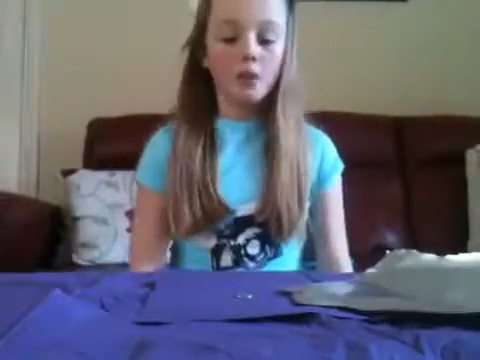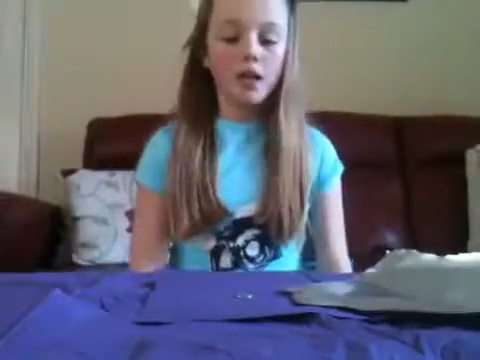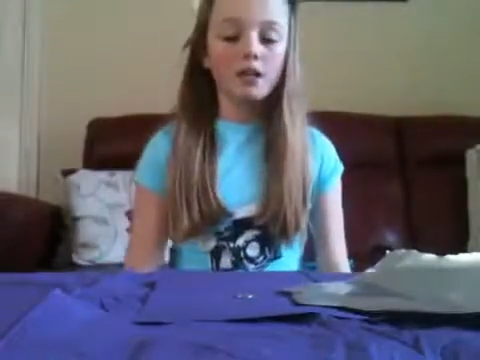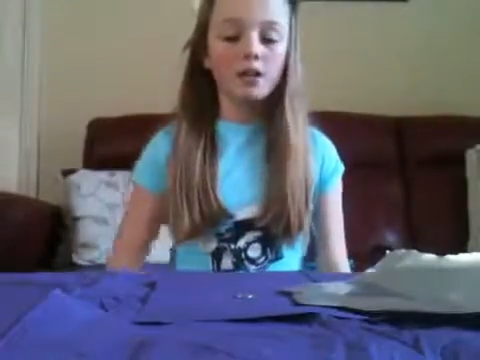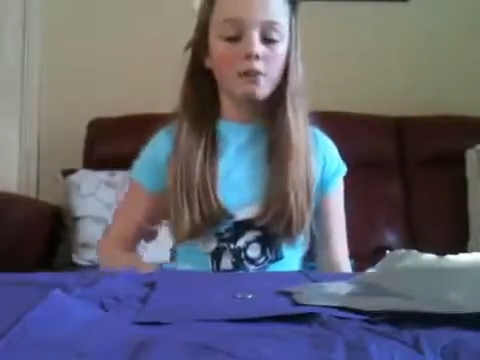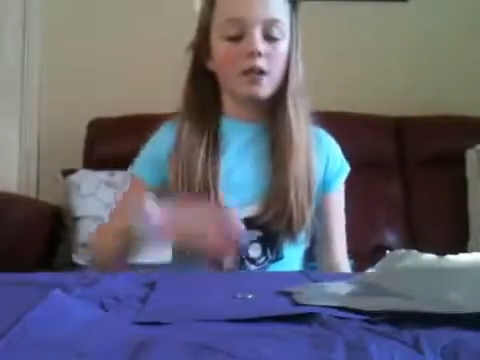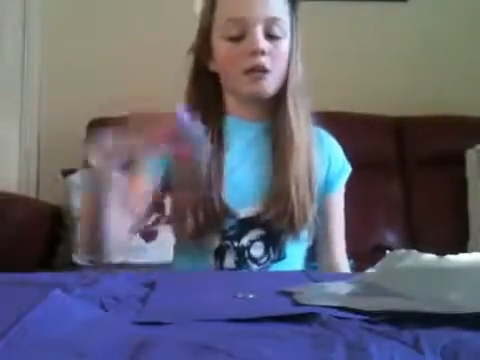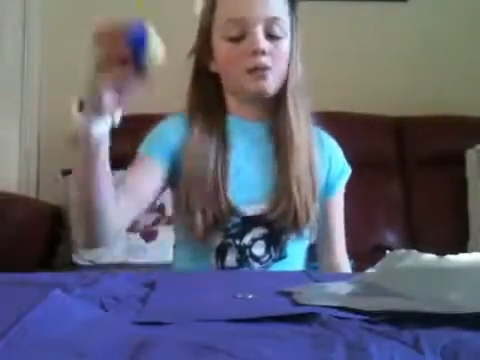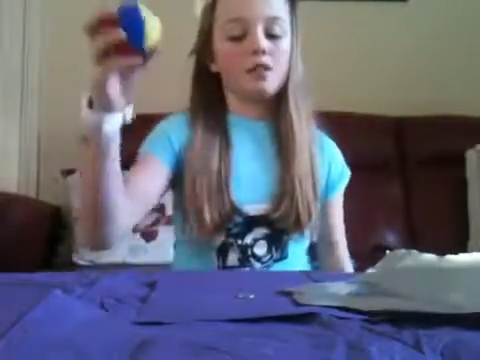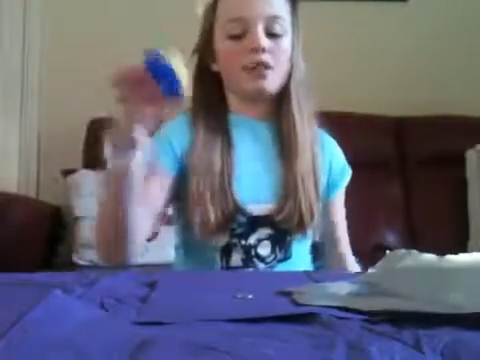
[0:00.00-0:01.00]
you might not
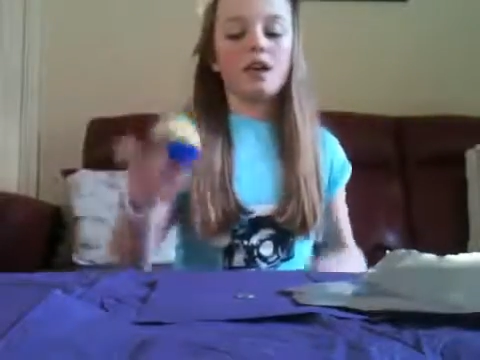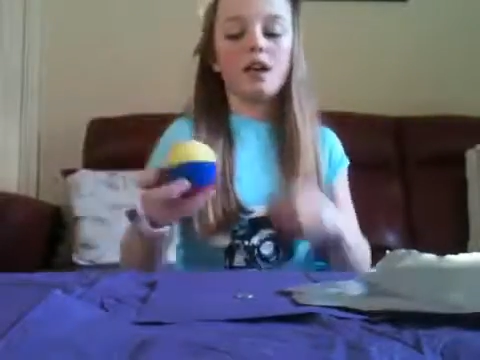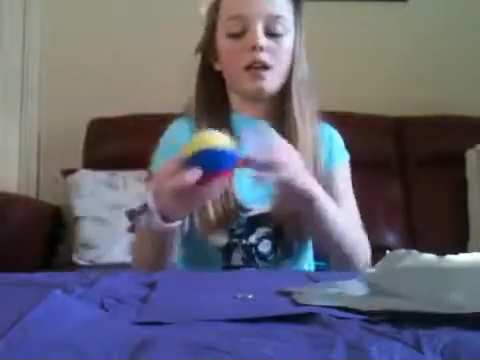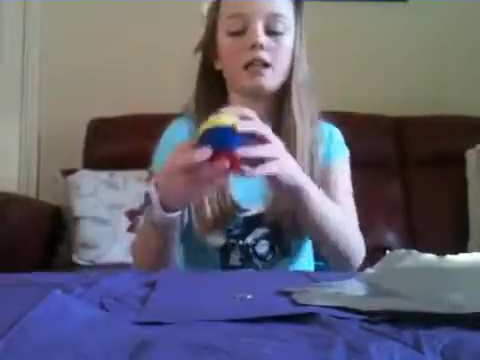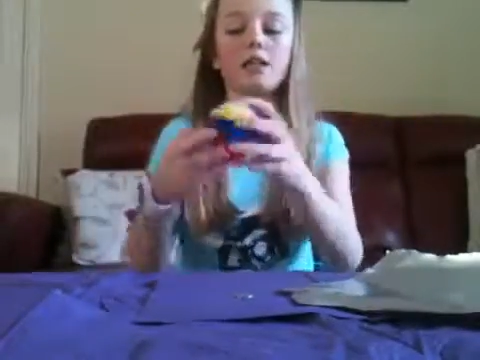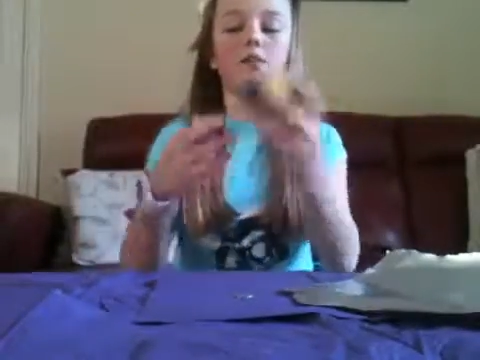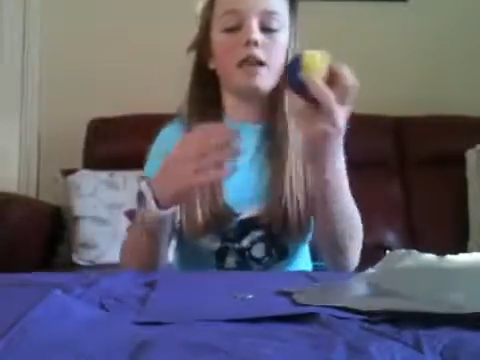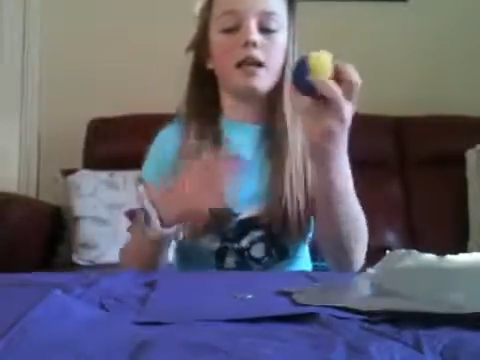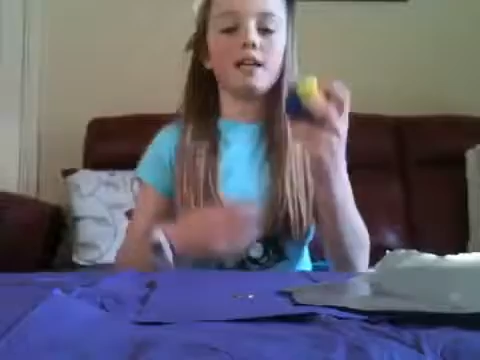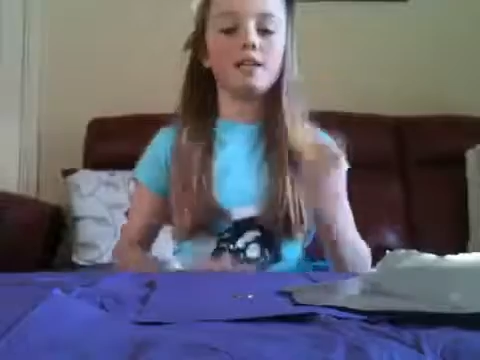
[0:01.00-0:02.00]
be able to see it, and then
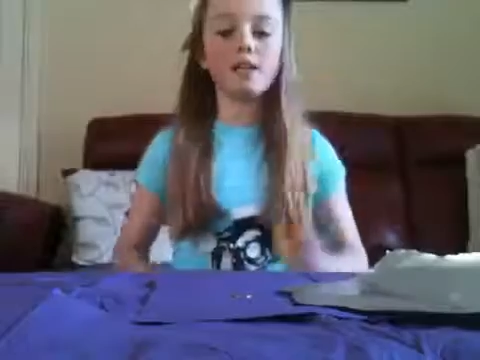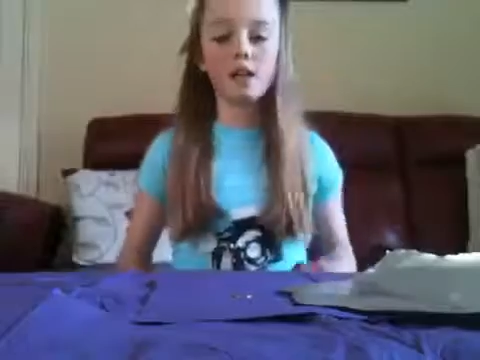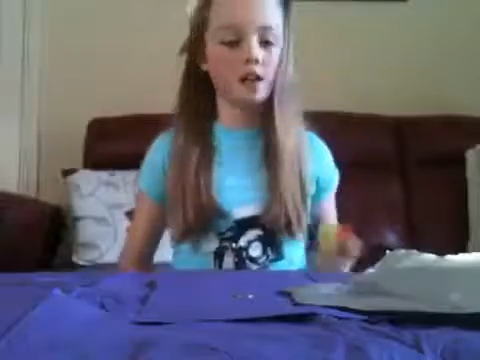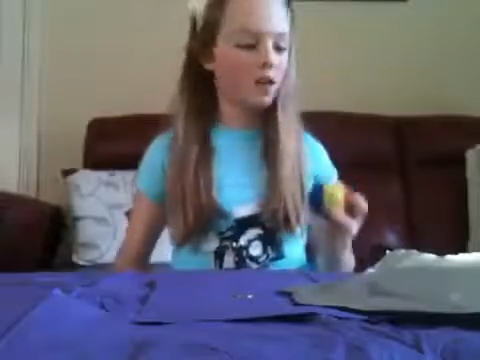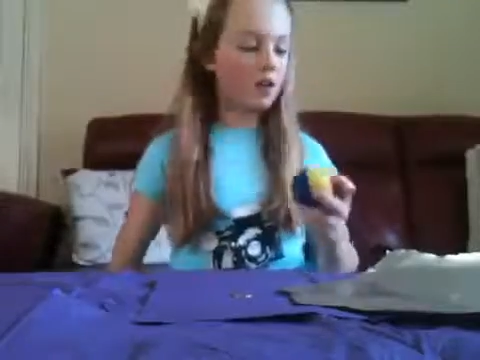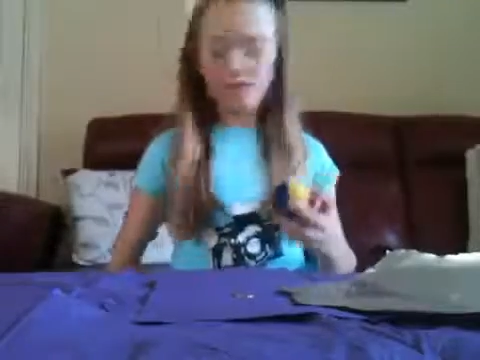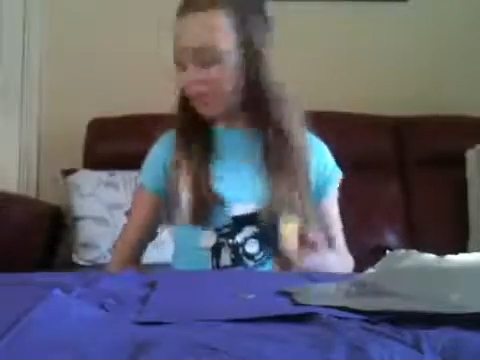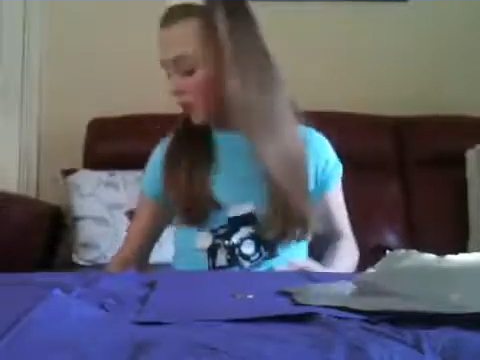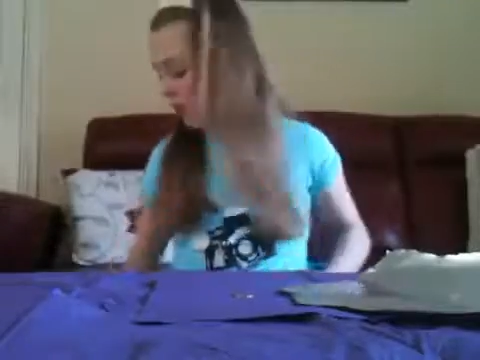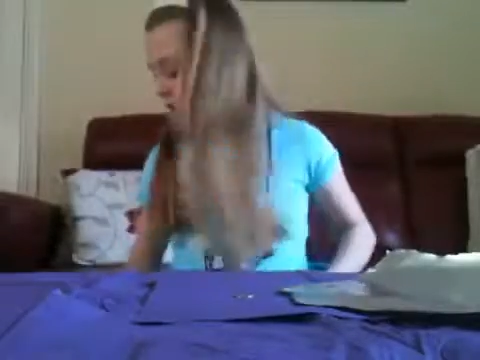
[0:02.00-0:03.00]
you place
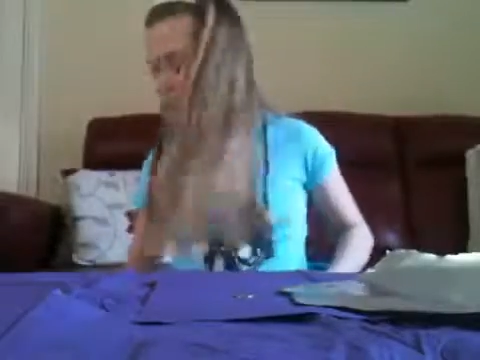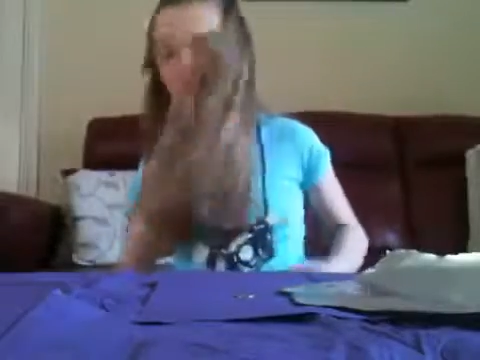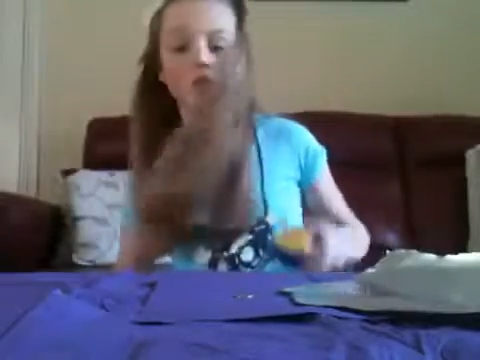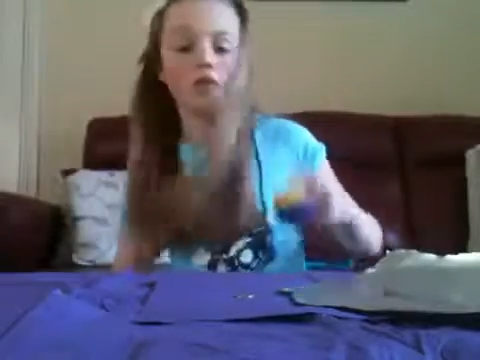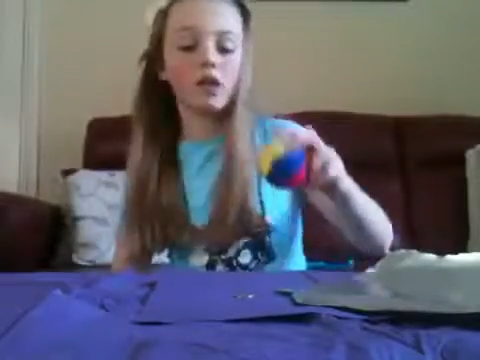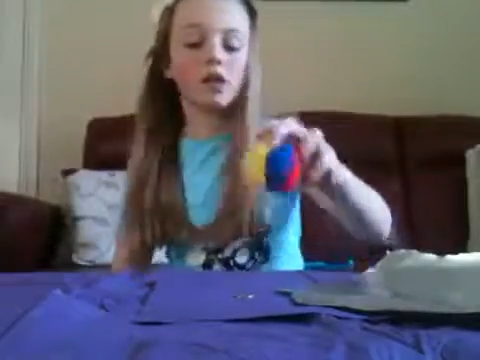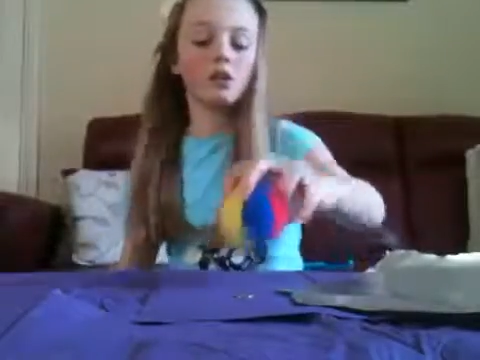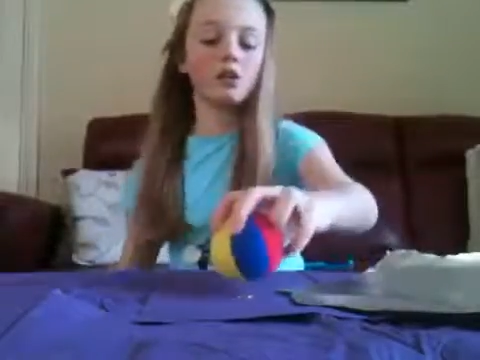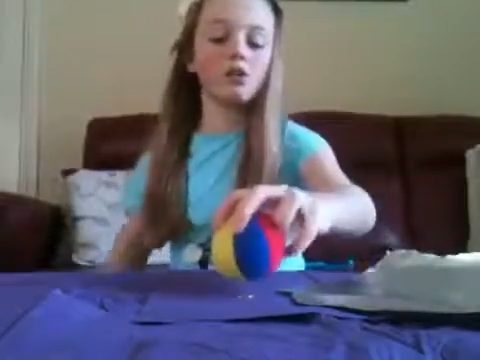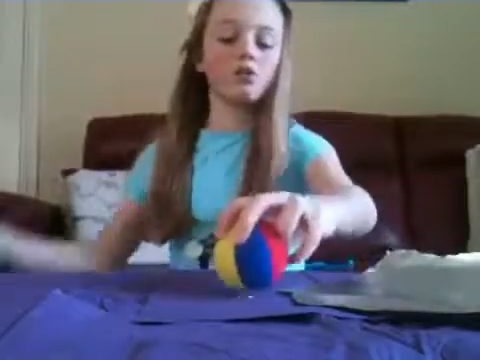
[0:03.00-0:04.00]
the
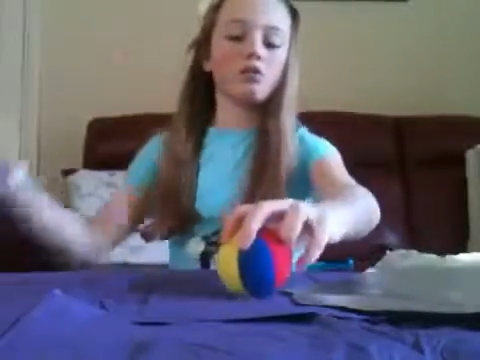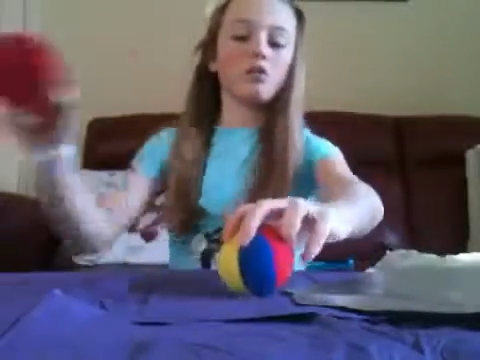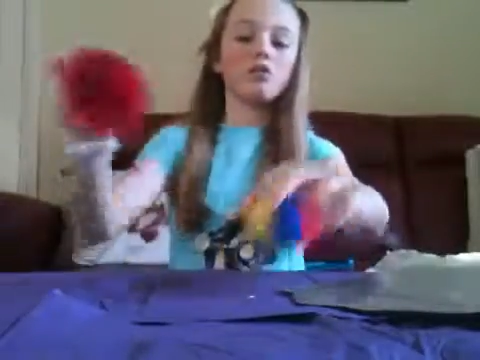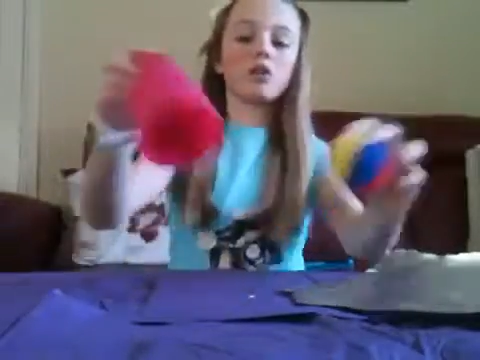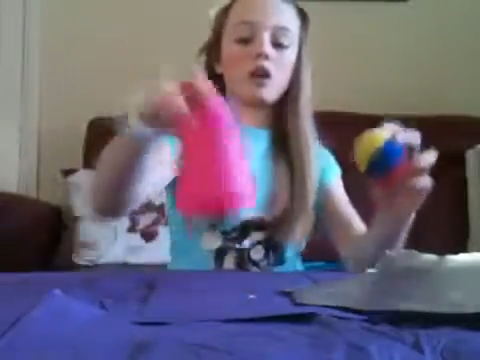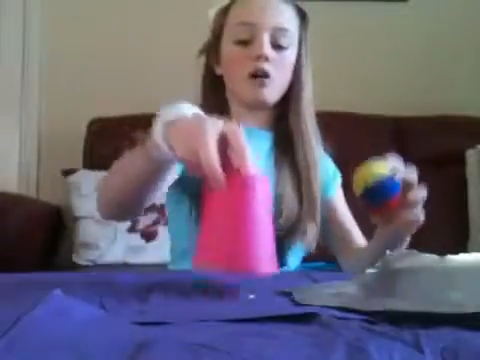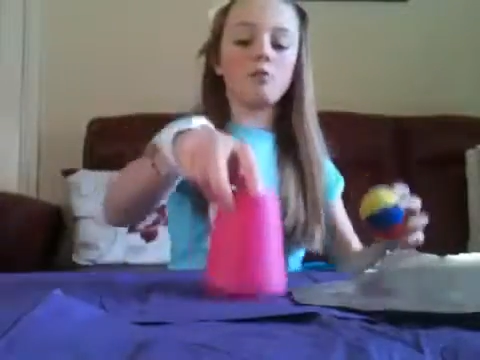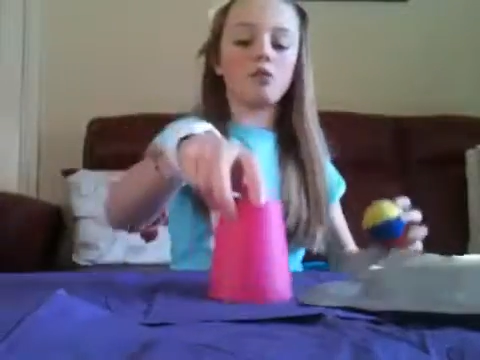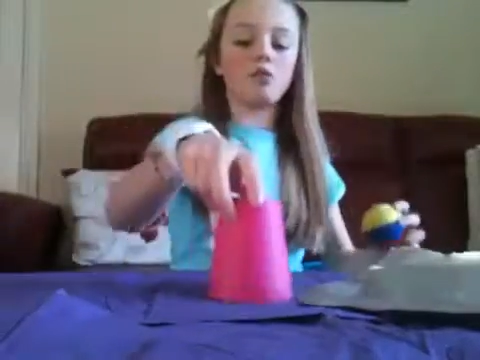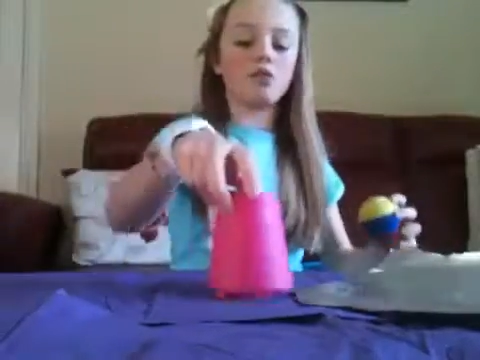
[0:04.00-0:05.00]
coin or your
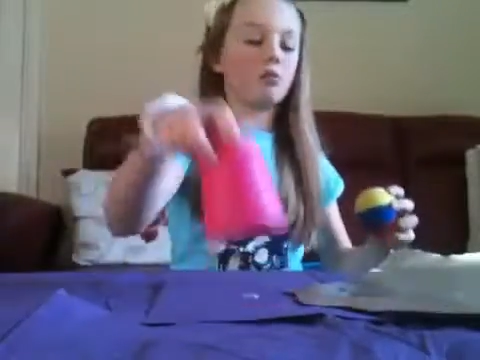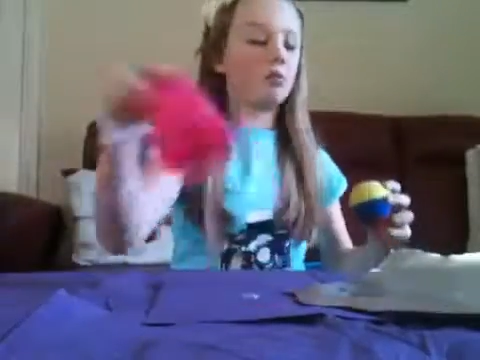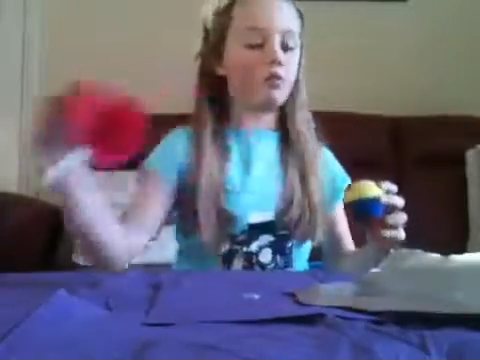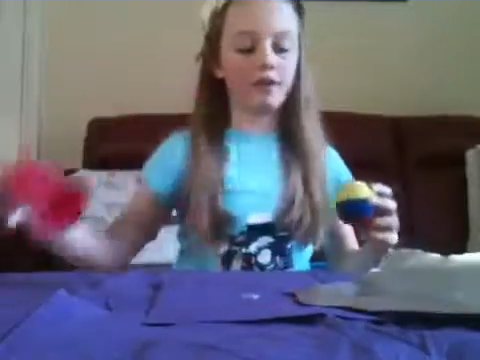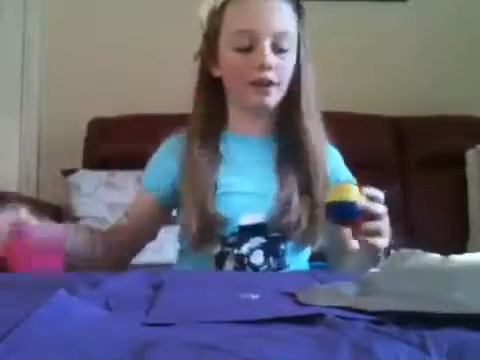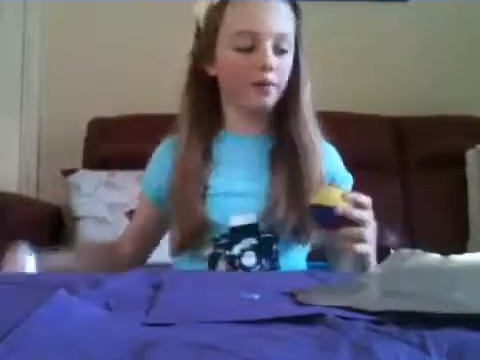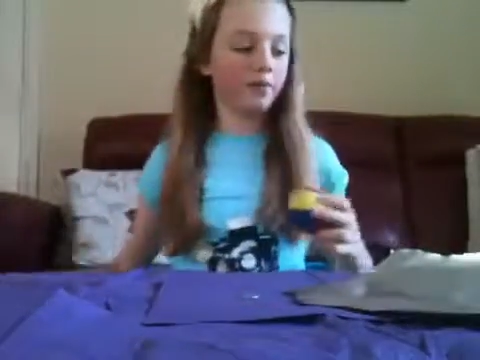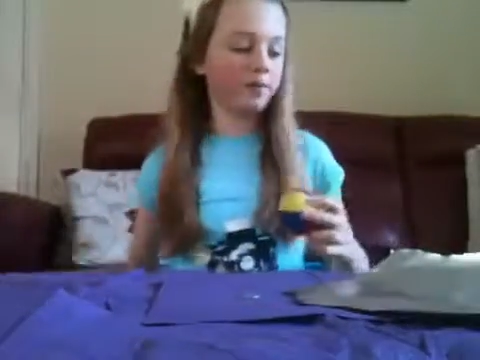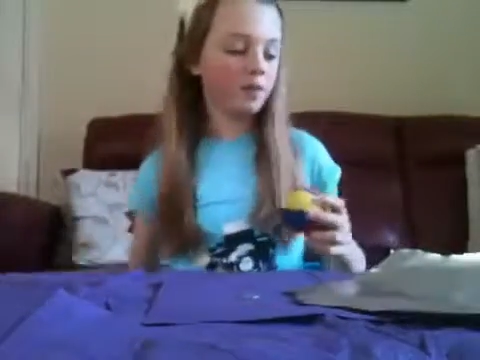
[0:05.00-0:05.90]
cup on top of it.